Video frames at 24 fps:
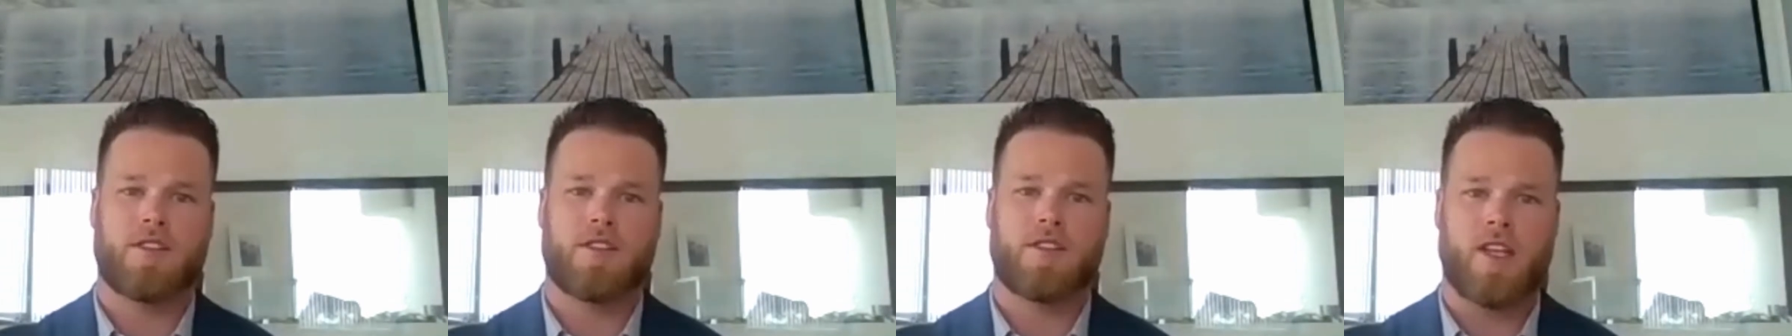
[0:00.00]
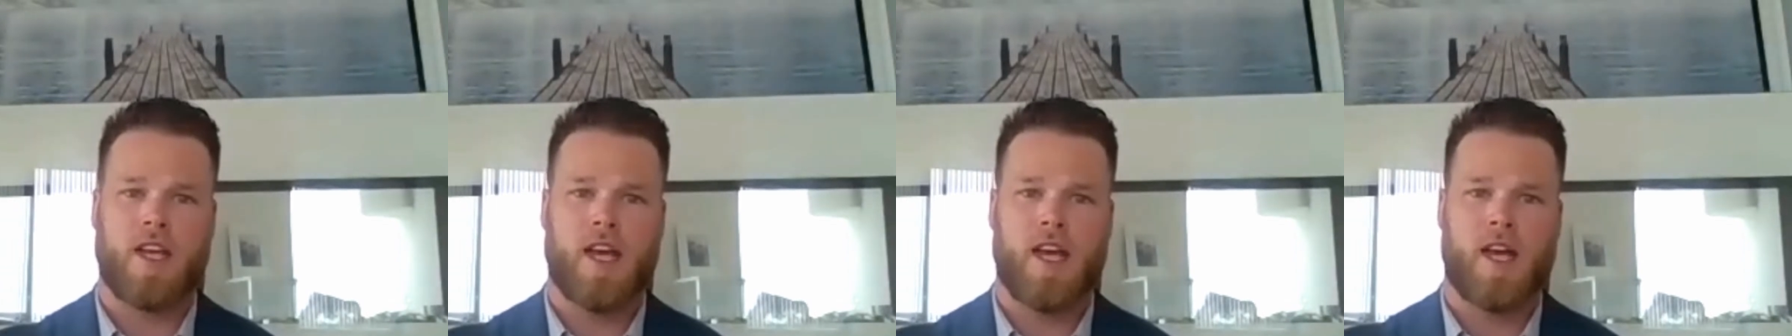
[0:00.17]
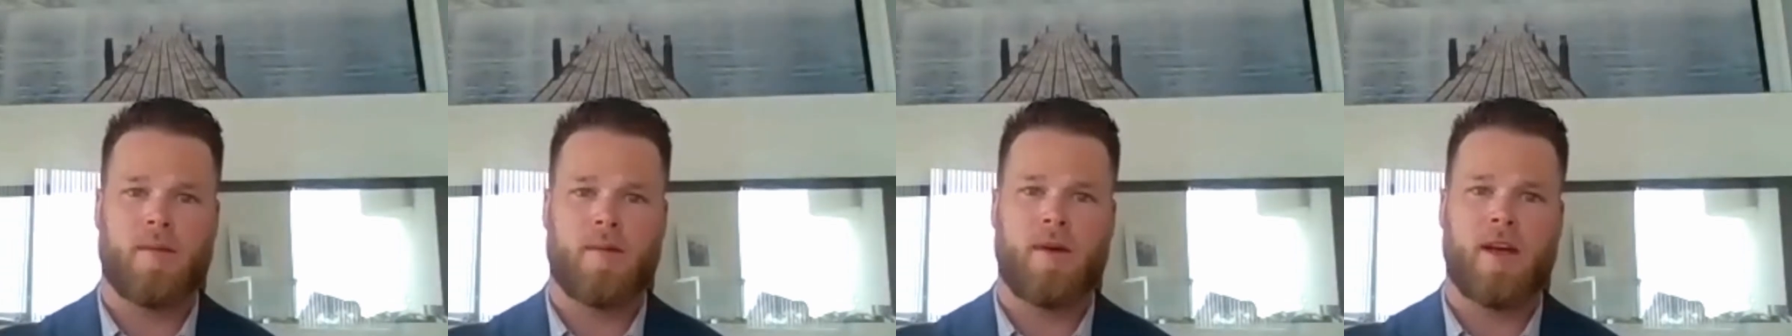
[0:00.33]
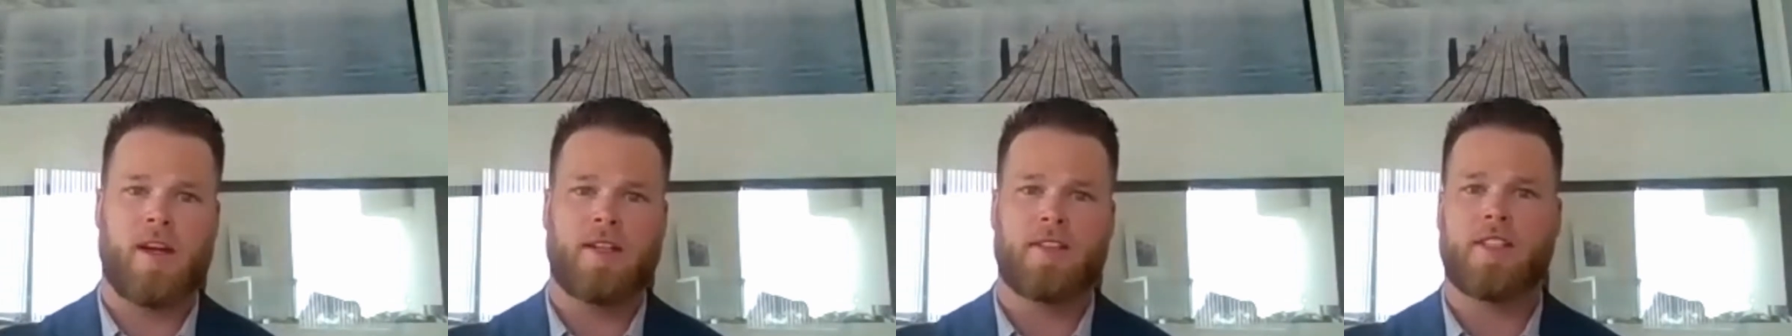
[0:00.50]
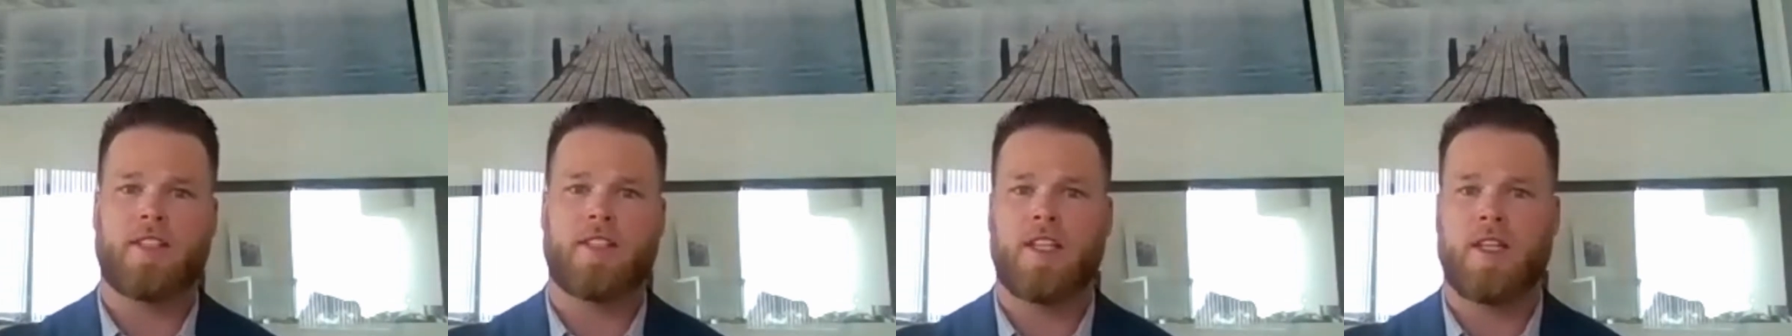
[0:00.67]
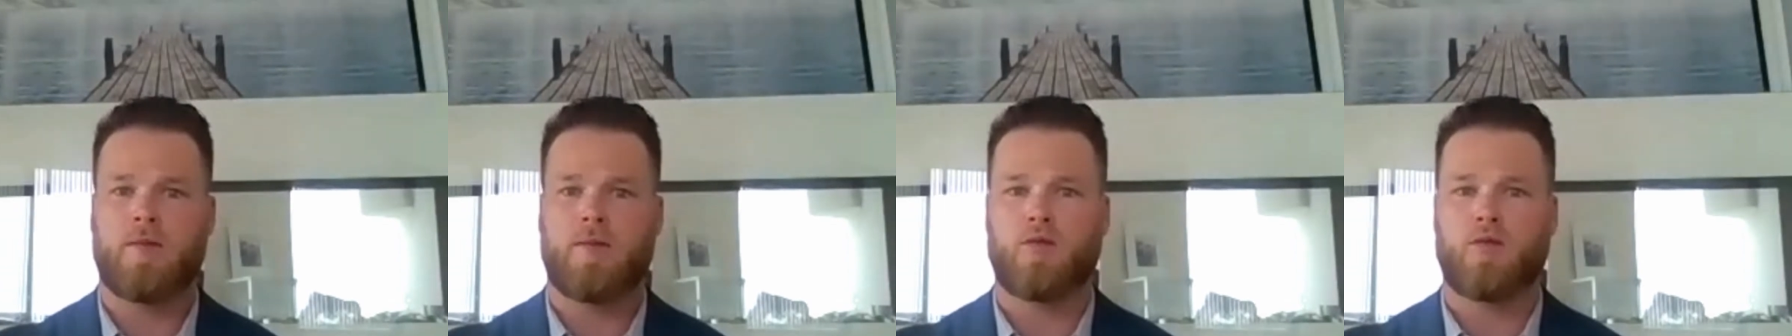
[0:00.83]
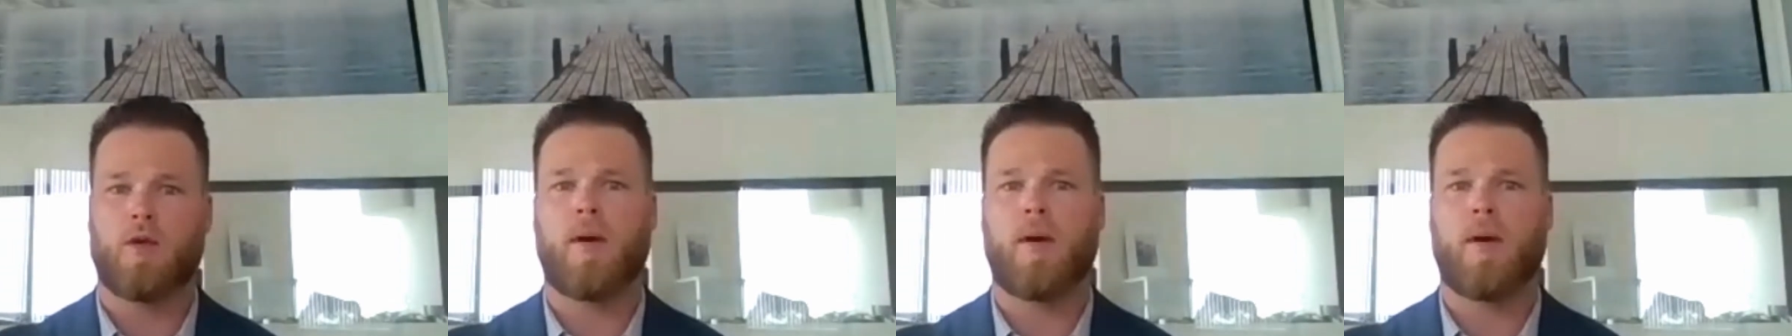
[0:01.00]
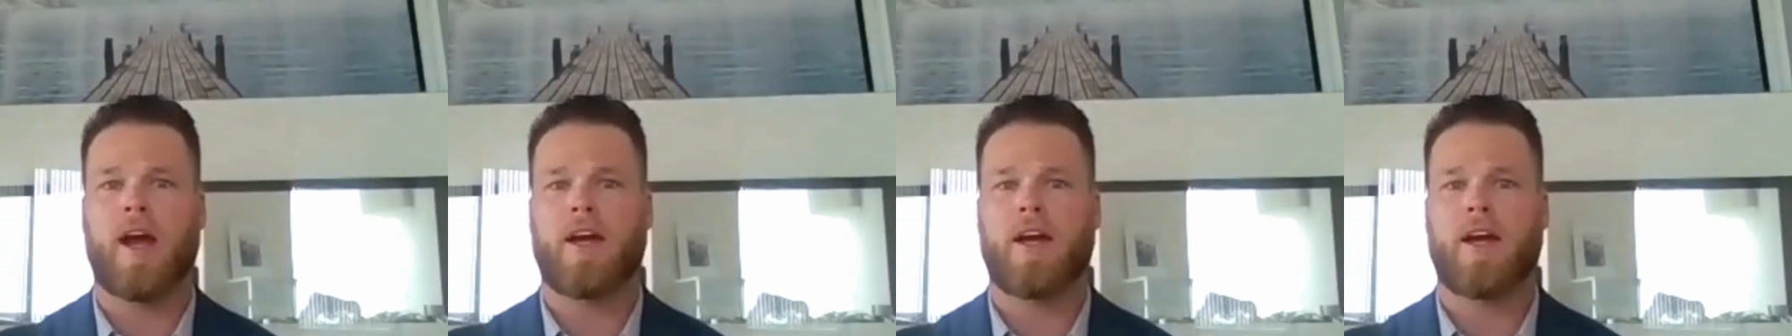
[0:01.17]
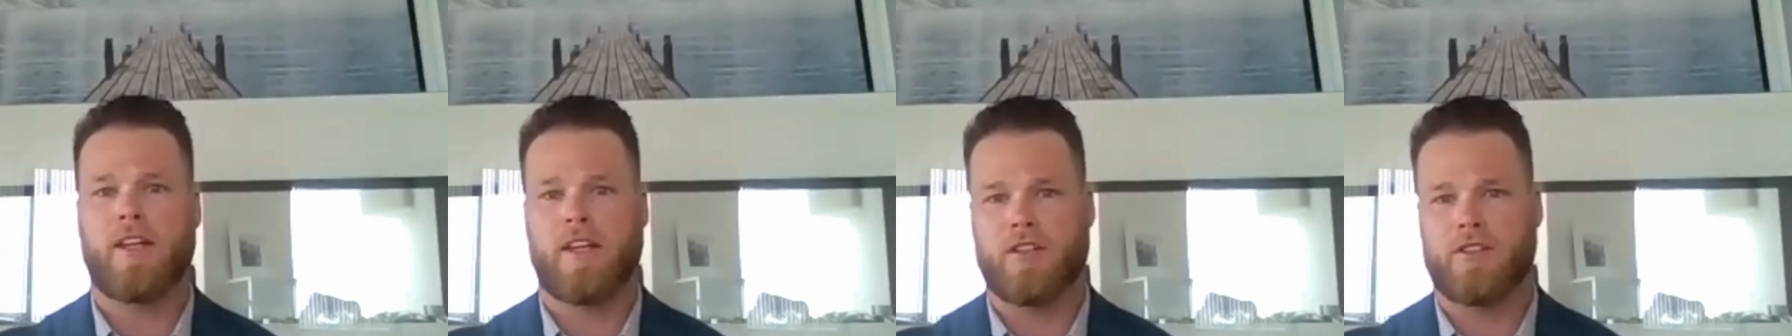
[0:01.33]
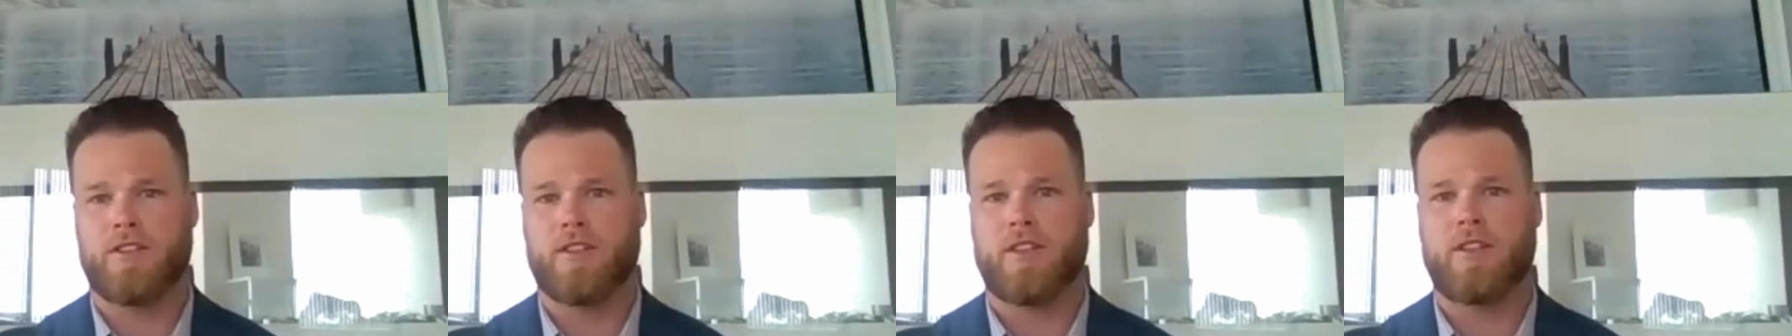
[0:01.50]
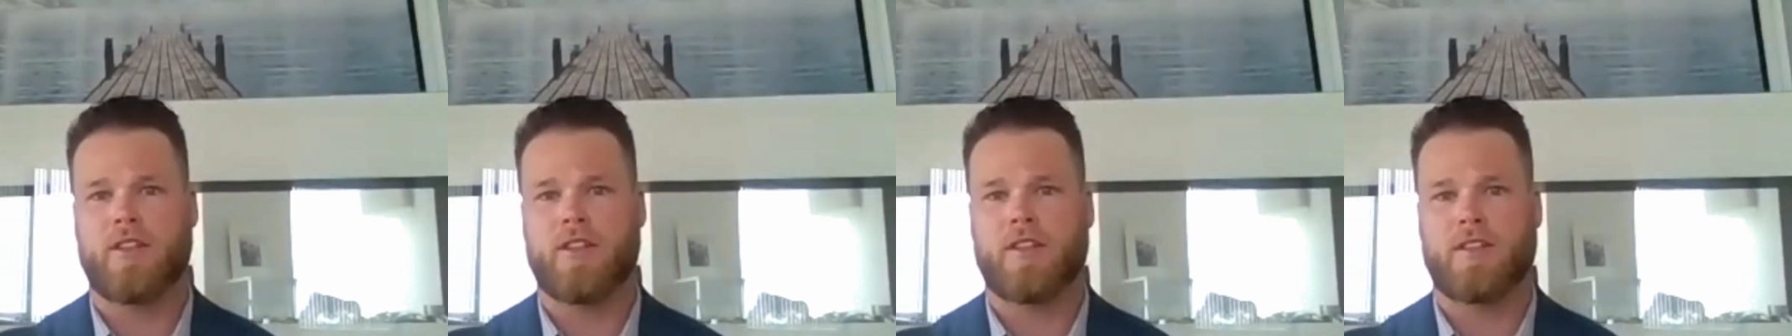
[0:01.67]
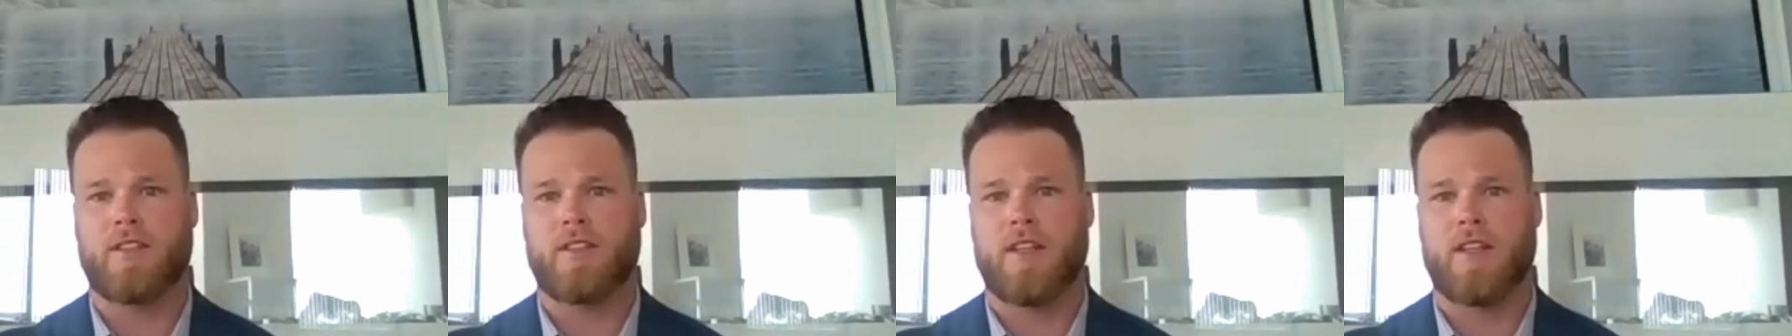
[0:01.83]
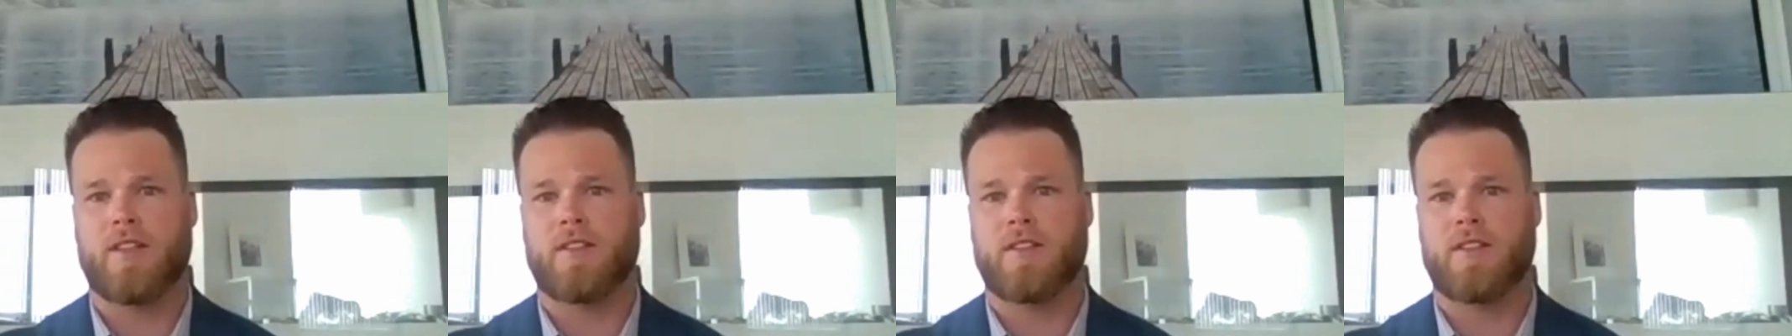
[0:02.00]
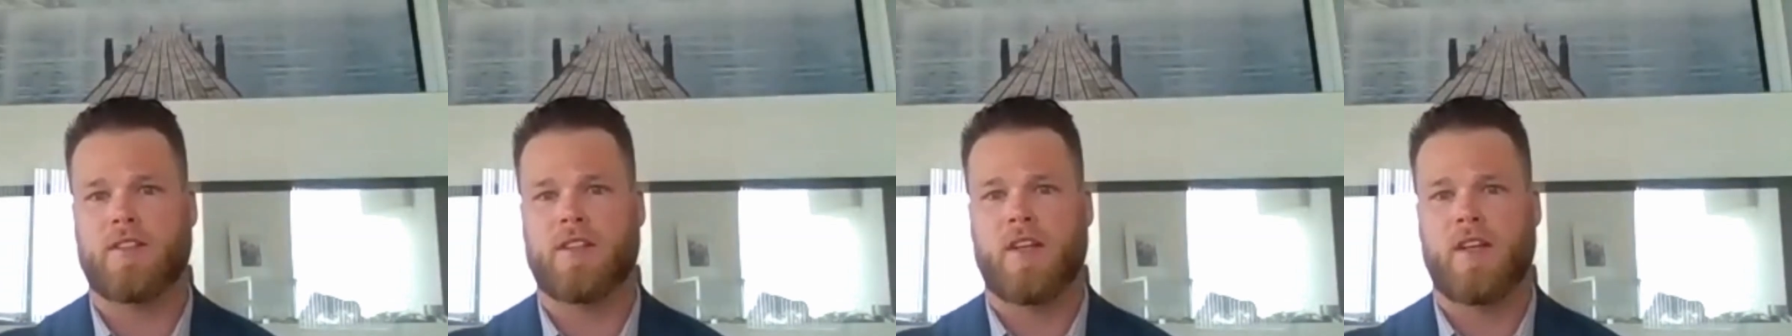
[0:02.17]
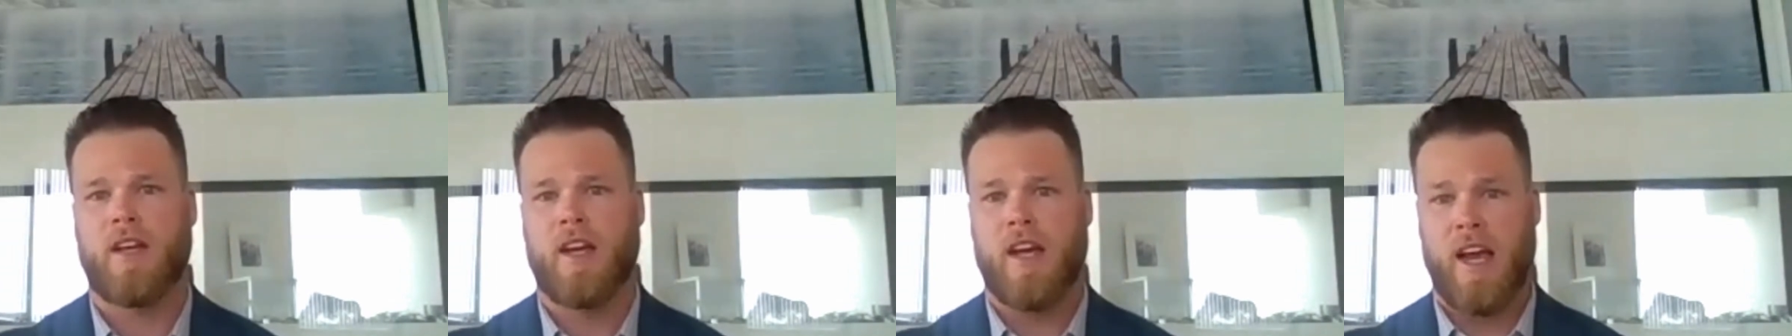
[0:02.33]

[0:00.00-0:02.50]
Sam and his team were pioneers in this sense